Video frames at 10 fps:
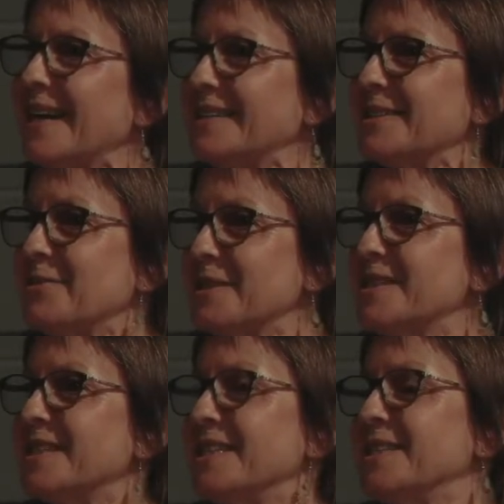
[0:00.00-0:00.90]
and God is
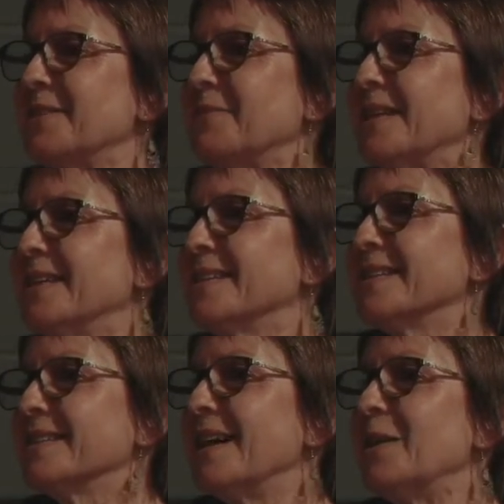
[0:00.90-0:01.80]
teaching me
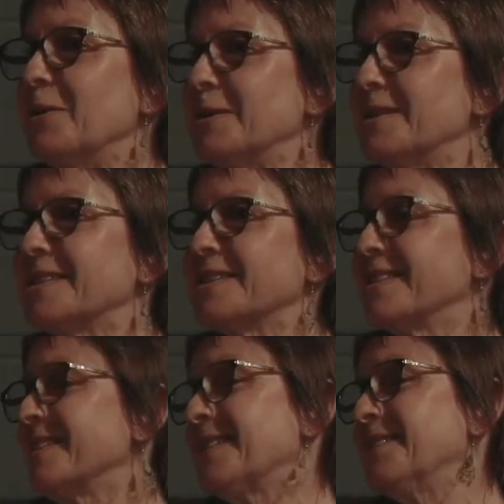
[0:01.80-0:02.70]
a lot.
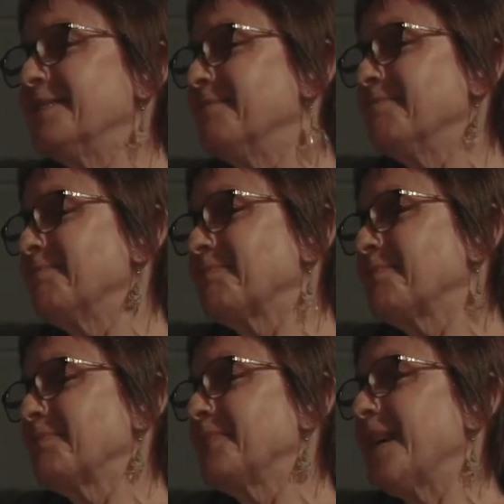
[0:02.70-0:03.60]
So,
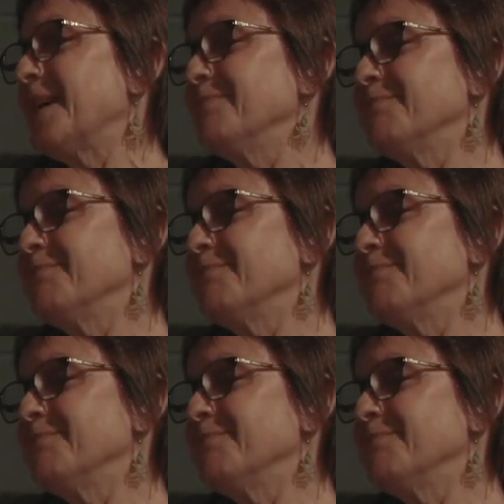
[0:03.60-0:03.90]
yeah.